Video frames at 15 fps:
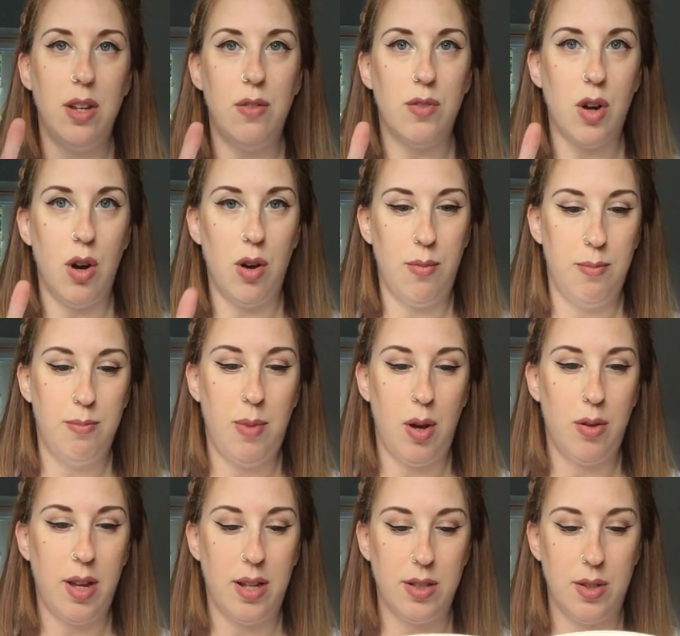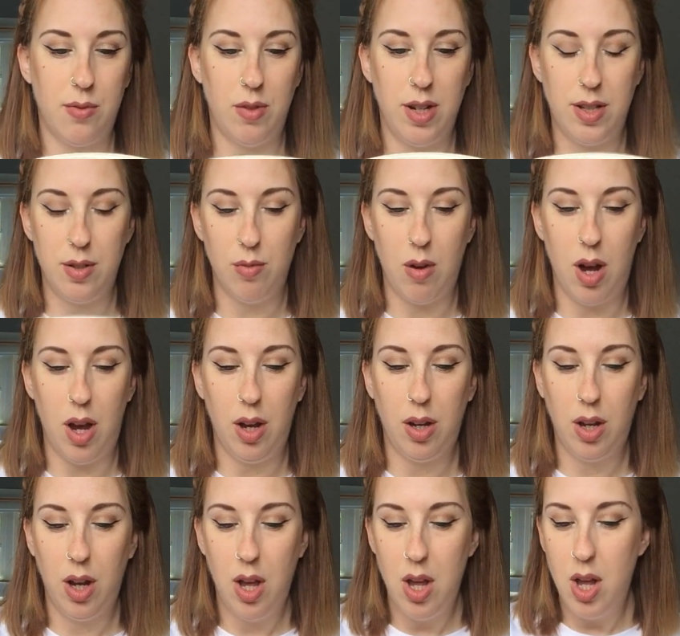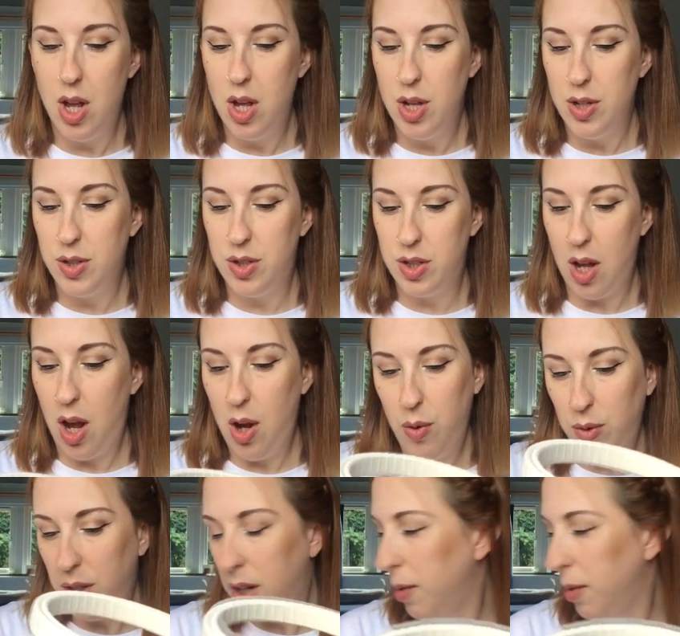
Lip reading: you've got both hands free to work. So the